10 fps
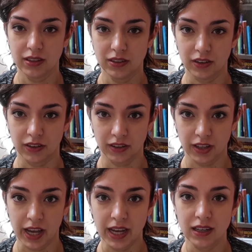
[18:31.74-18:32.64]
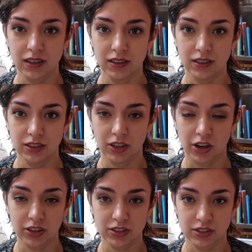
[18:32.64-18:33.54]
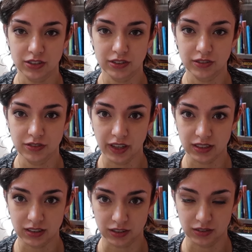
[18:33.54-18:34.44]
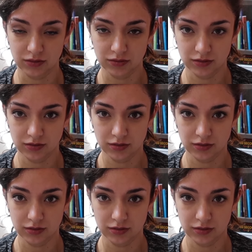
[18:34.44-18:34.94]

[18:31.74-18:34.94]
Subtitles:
De hele nacht feesten.